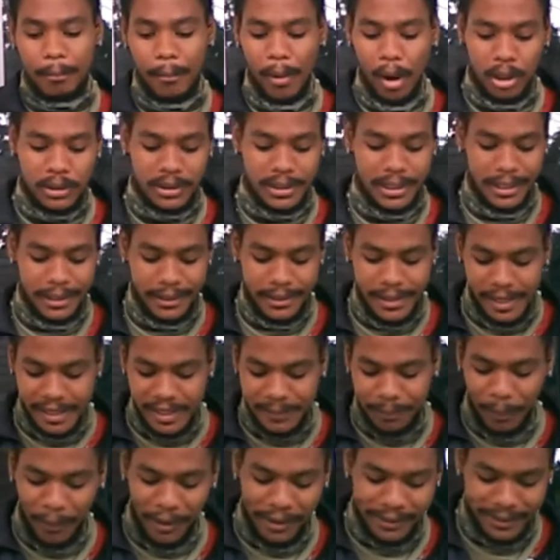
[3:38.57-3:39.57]
But in
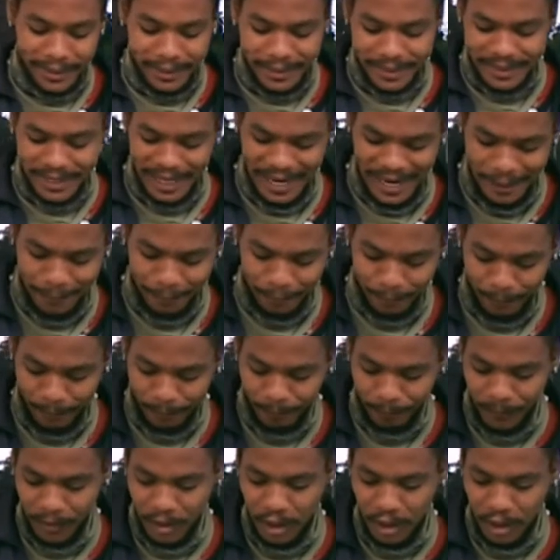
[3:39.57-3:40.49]
this point in time,